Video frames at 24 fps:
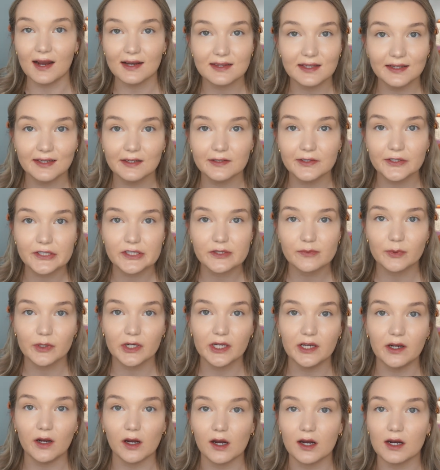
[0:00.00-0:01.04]
I think it looks
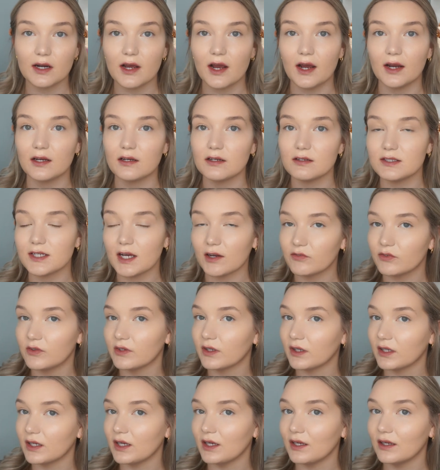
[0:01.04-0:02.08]
pretty good. I could
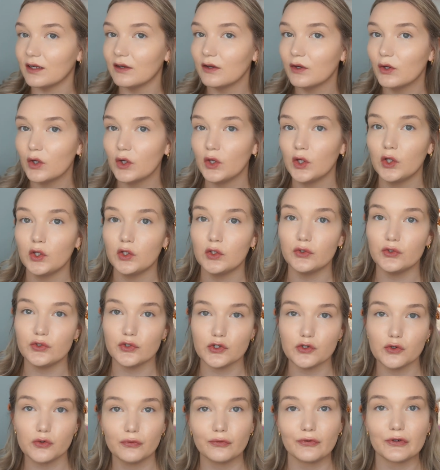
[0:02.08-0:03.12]
definitely
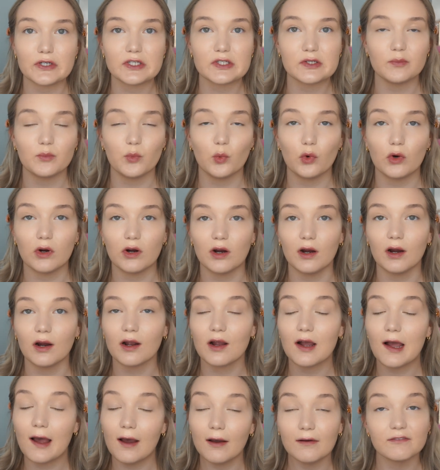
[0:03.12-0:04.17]
do for some more
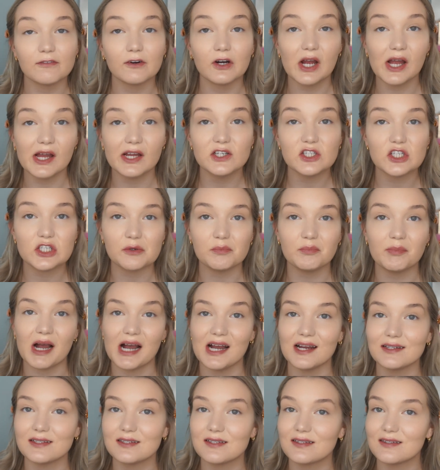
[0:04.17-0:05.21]
coverage,
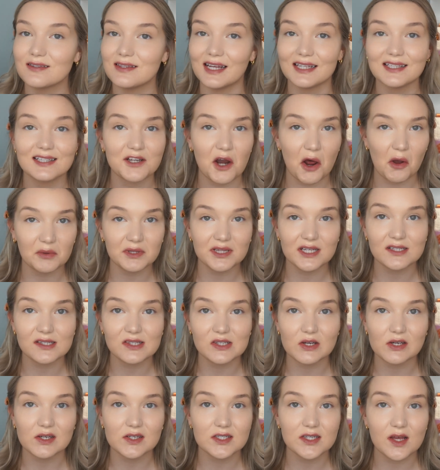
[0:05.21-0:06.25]
but that's not what this
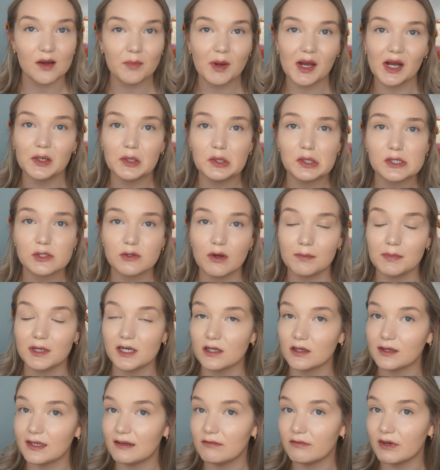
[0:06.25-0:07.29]
looks about, so I'm
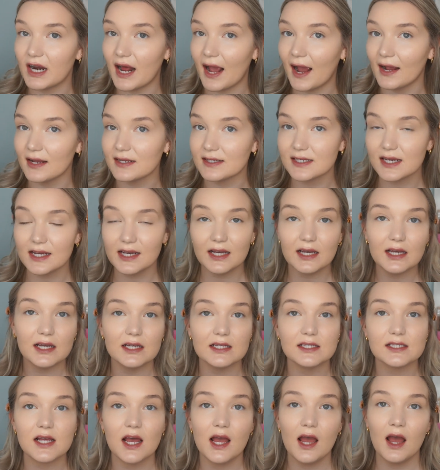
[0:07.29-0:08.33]
gonna leave it as
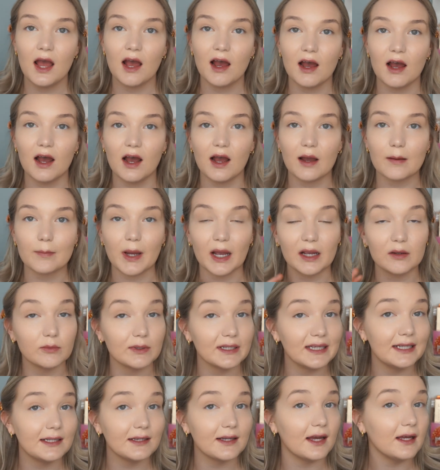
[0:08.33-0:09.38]
is. I
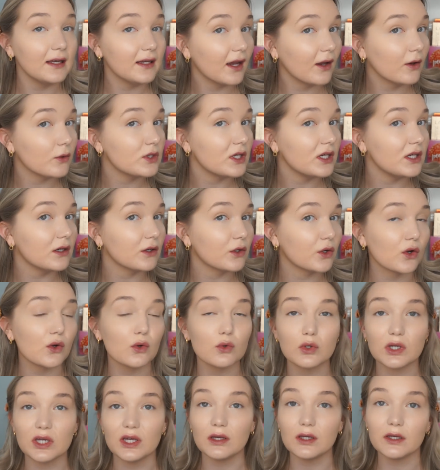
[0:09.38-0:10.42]
really like how the
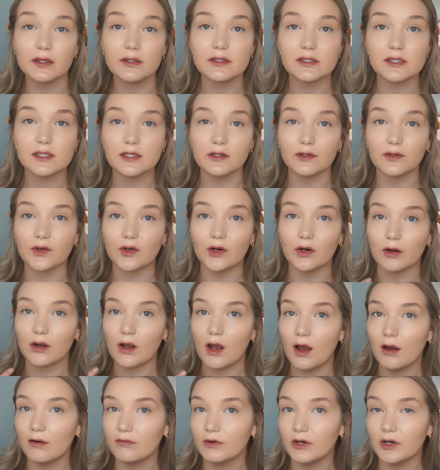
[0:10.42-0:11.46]
Koki concealer
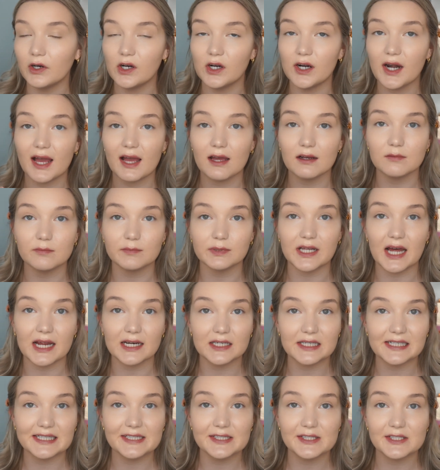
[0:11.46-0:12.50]
covered and
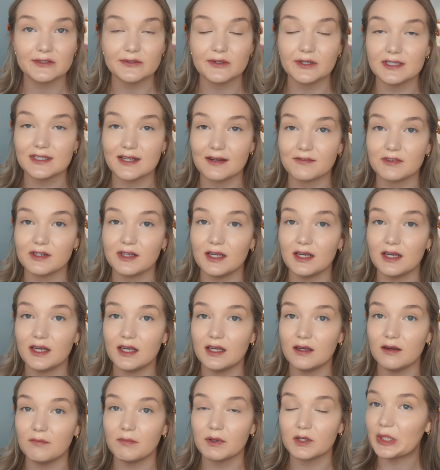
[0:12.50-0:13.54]
blended, so I'll definitely
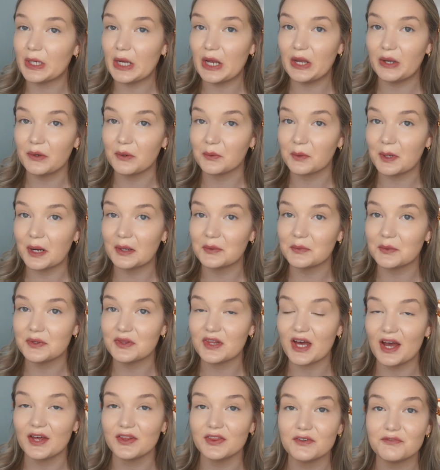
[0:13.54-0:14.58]
keep playing around with
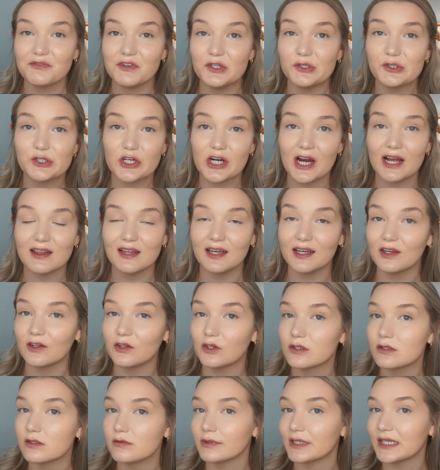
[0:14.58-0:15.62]
that in the future. I think it
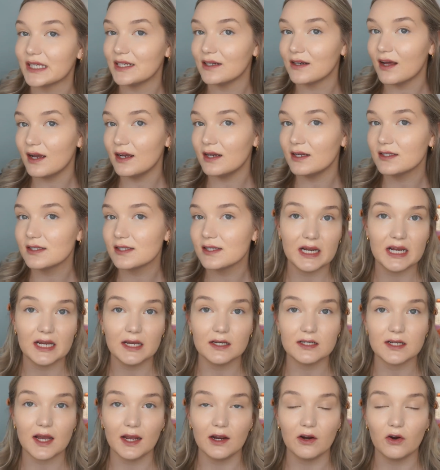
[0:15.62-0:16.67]
looks really nice,
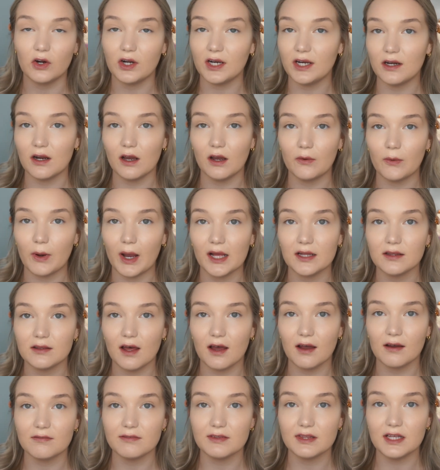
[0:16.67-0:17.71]
and I already know I
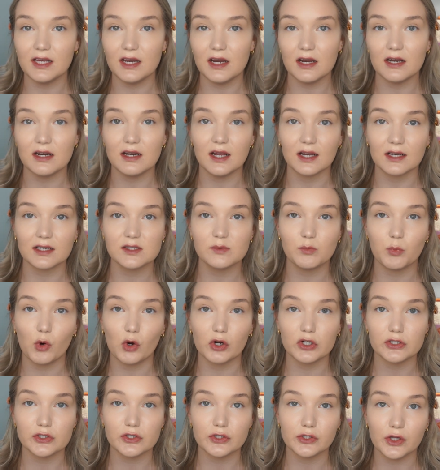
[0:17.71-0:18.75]
love the NYX
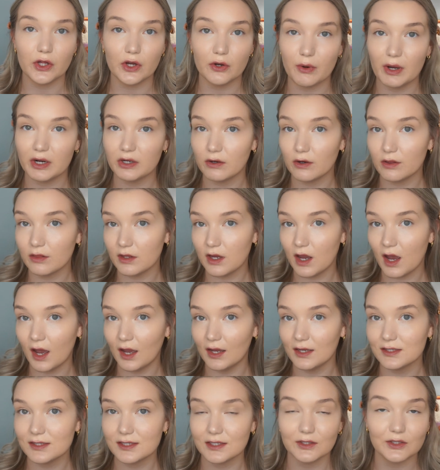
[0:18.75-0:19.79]
Born to Glow under the
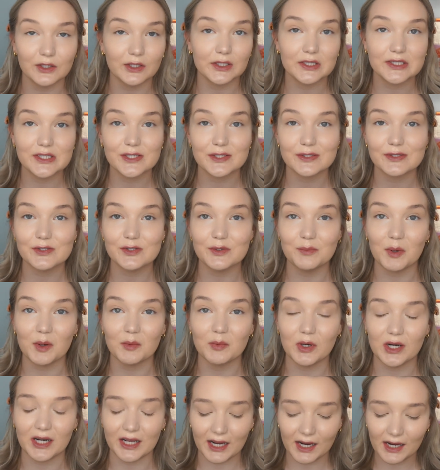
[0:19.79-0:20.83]
eyes. It looks super
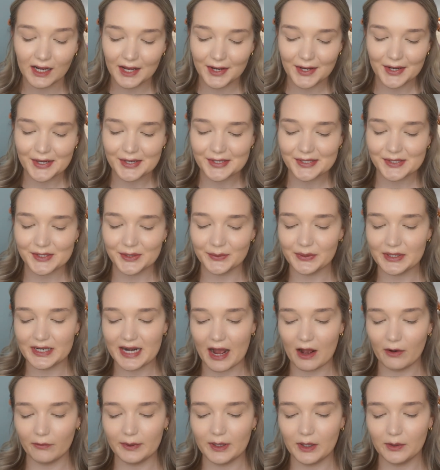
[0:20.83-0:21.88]
pretty. So
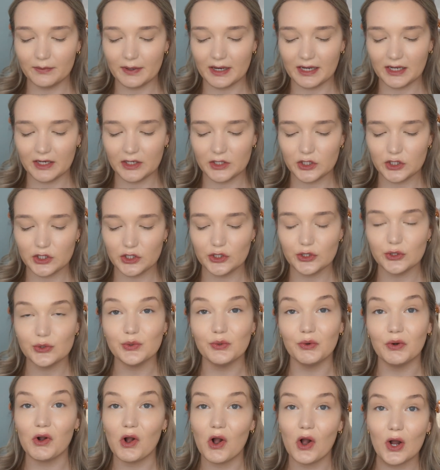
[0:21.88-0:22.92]
now we are ready
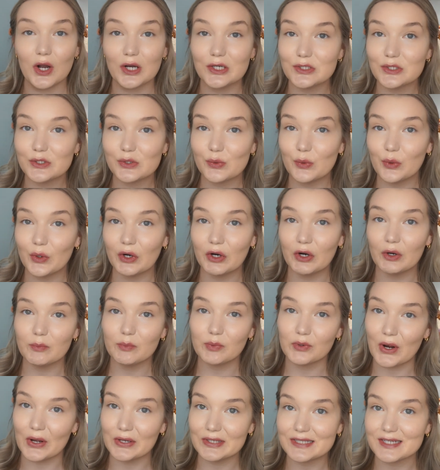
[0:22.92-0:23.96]
to contour,
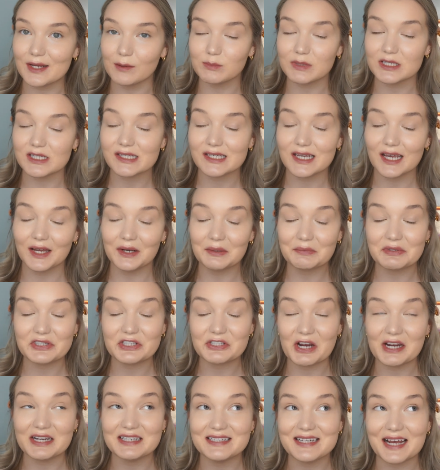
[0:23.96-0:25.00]
bronze up the skin, which
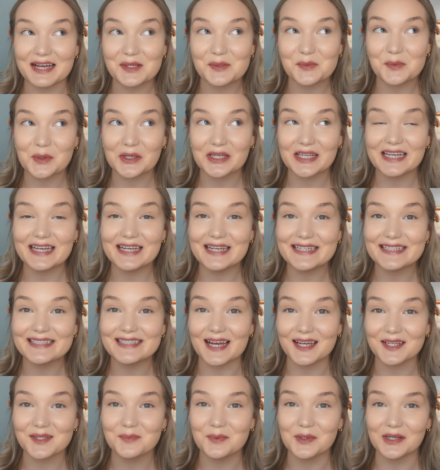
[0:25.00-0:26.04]
I
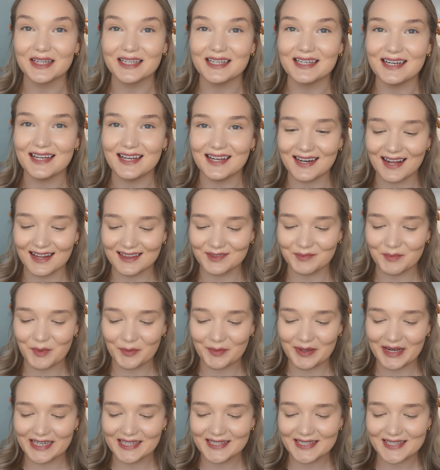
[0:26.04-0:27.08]
desperately need at the
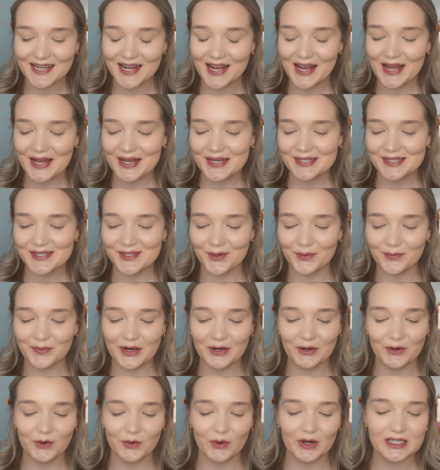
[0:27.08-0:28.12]
moment. So we
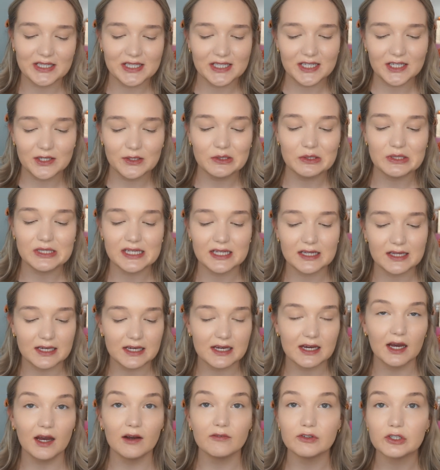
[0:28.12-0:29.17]
are going to use
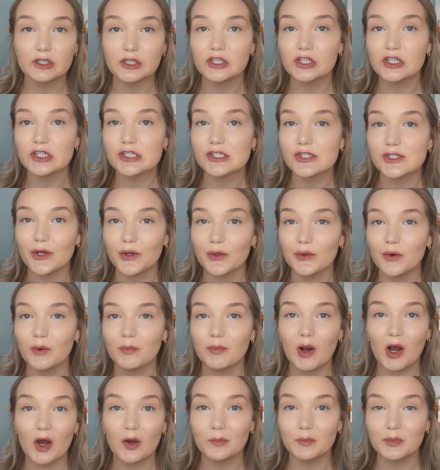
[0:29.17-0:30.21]
the ever so
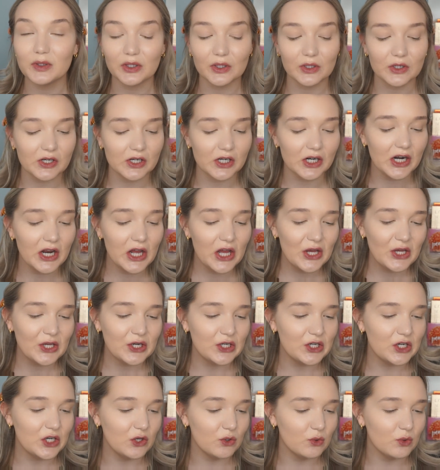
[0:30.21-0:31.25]
popular
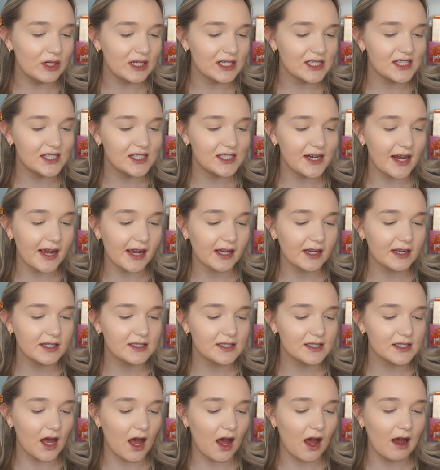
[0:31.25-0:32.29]
Nude
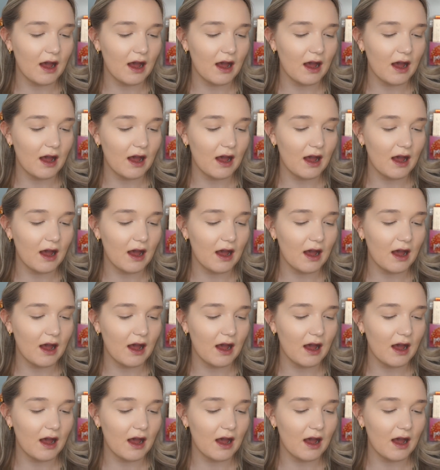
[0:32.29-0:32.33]
Sticks